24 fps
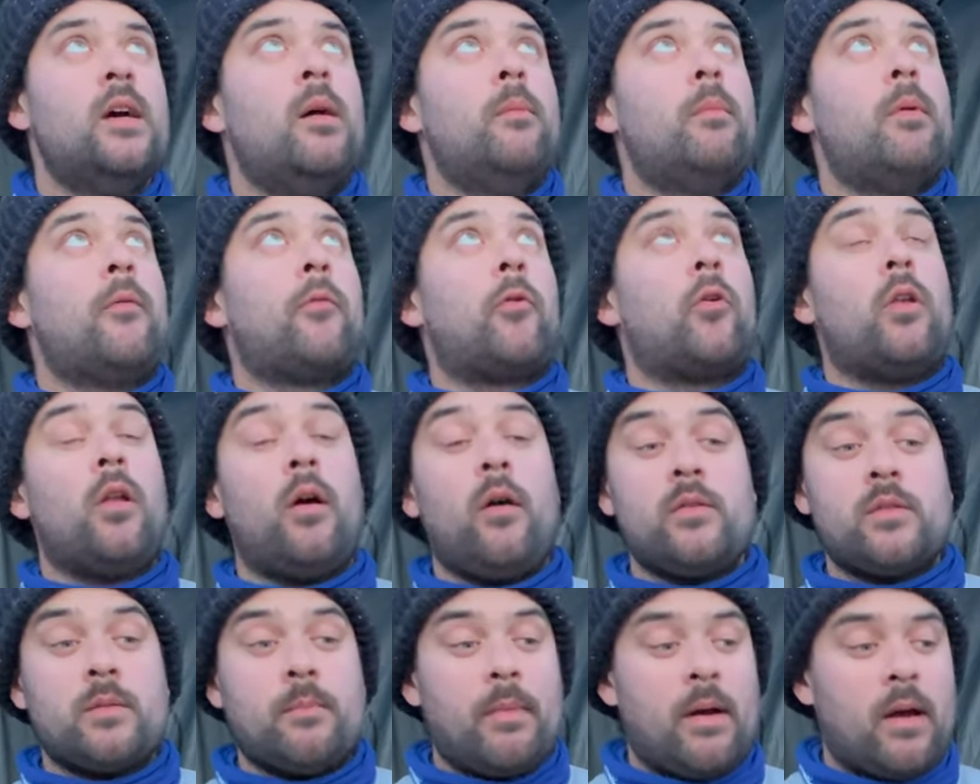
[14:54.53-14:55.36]
I've got
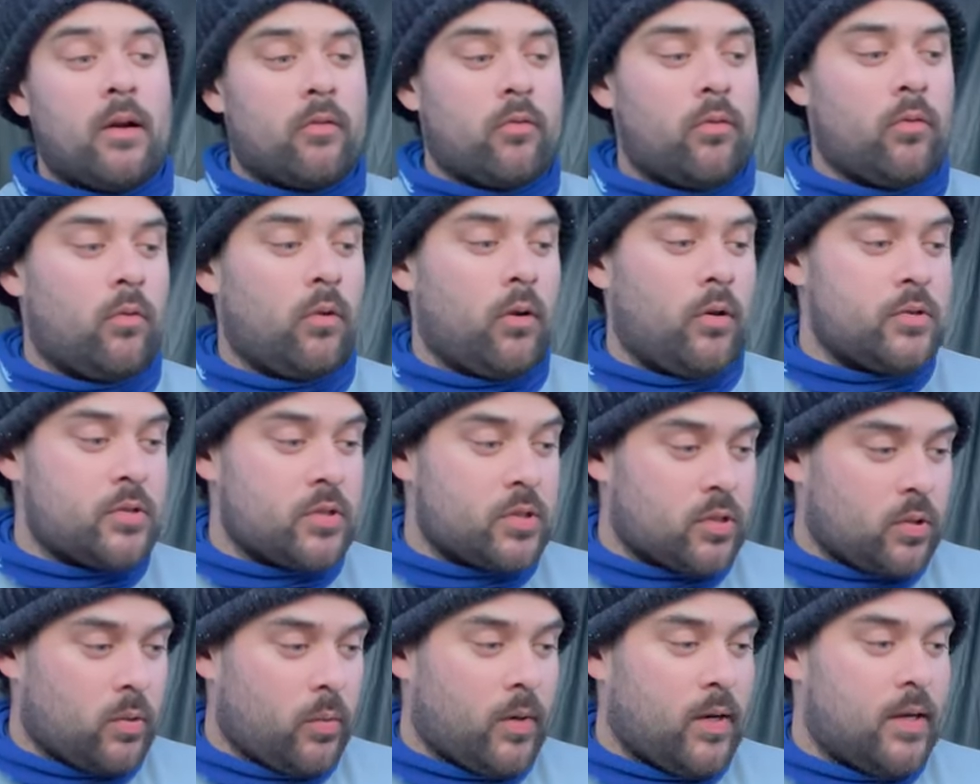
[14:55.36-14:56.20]
loads of mackerel, loads of
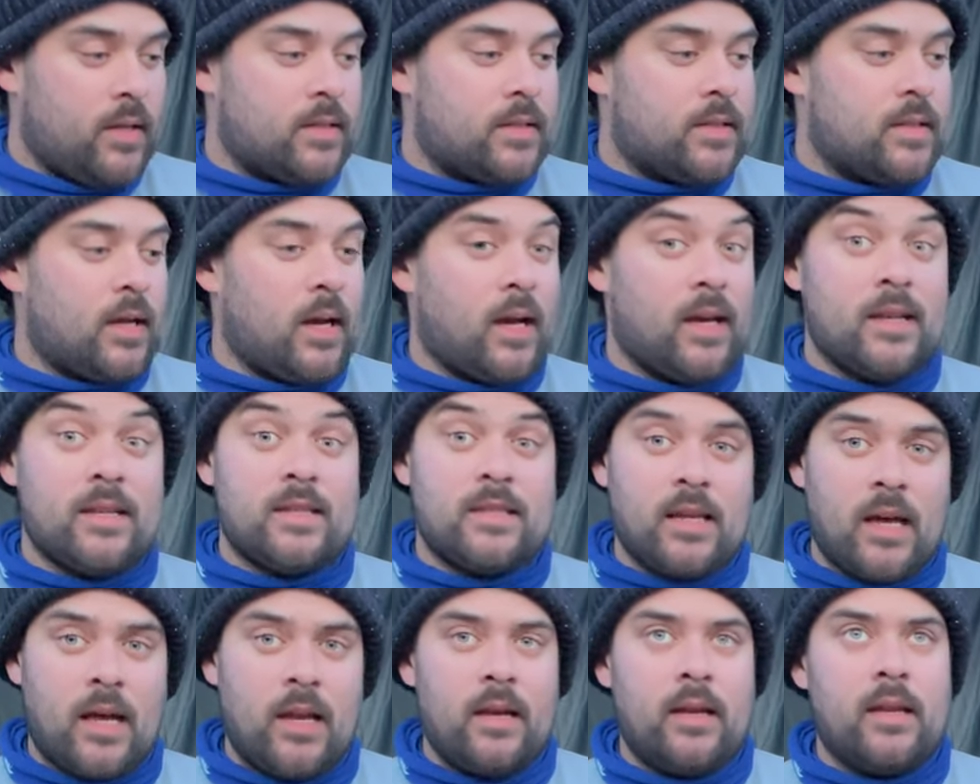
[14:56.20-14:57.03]
squid and
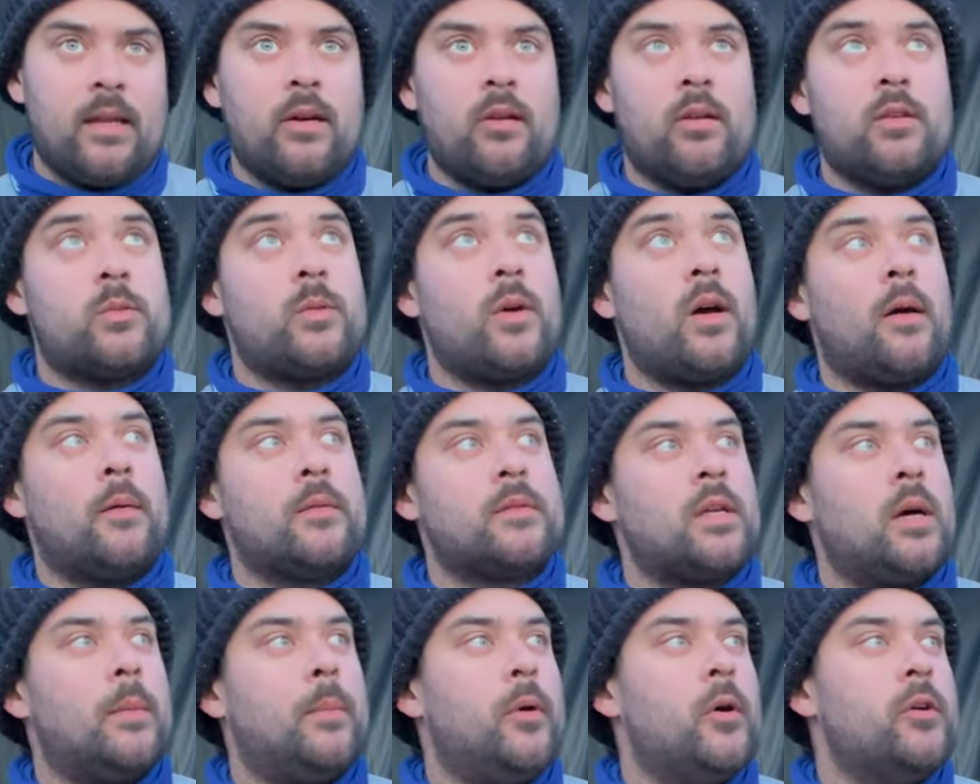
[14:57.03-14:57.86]
sand eel as well,
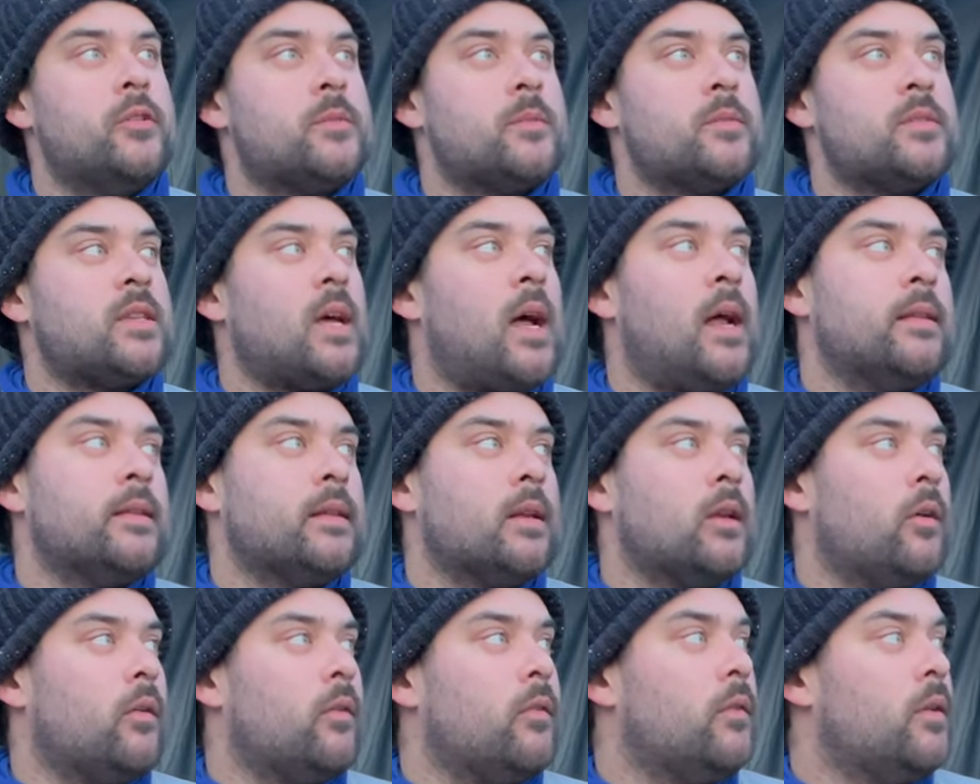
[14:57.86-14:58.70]
so I'll put some sand
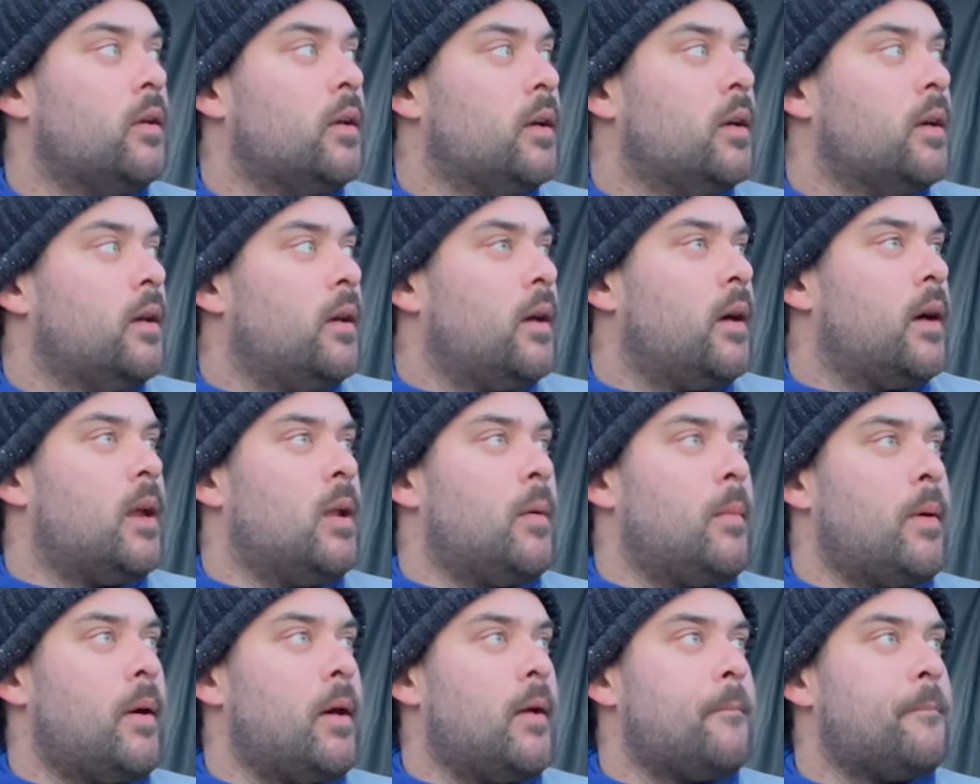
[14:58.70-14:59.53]
eel on in a
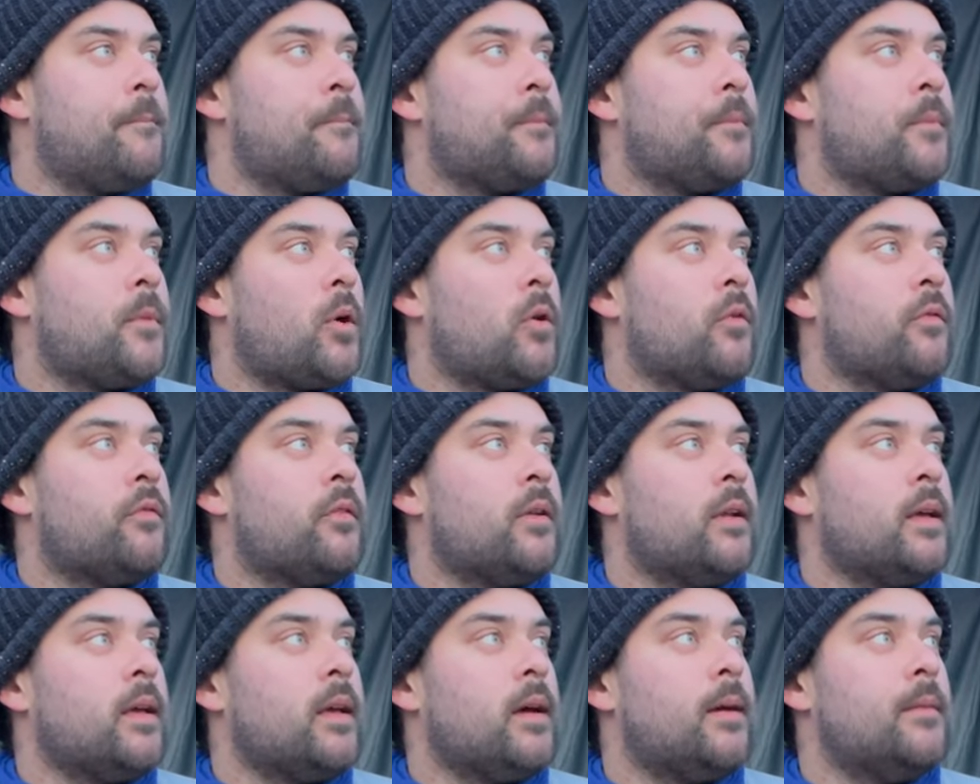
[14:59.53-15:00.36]
bit.
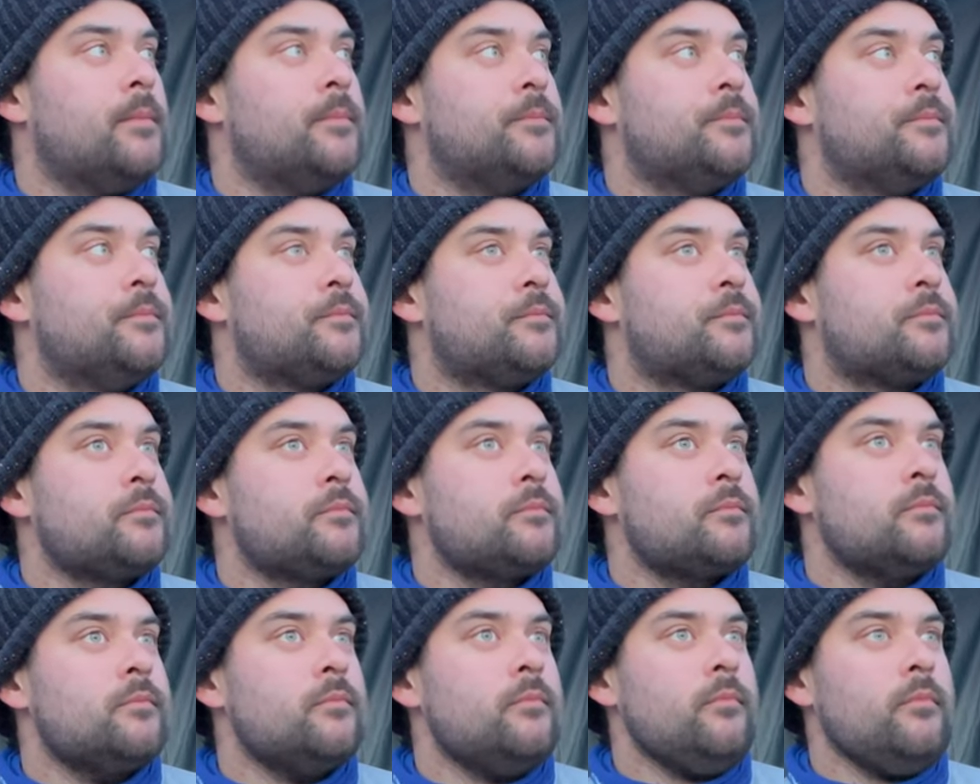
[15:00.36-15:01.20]
Hopefully
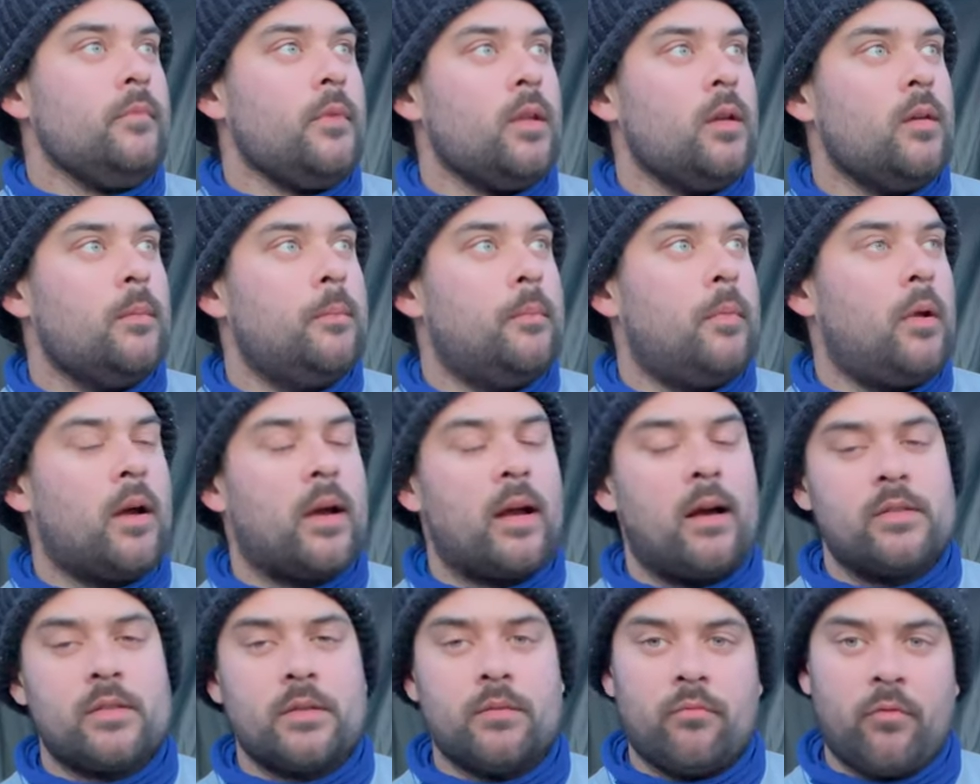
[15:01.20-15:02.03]
pluck
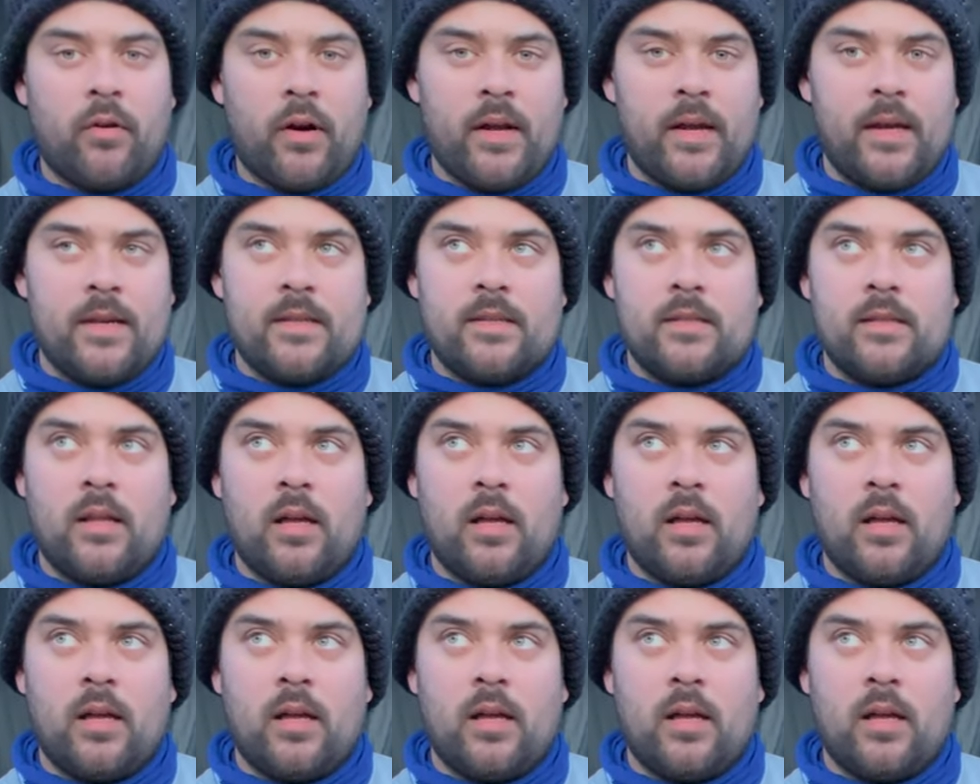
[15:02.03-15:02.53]
out some rays.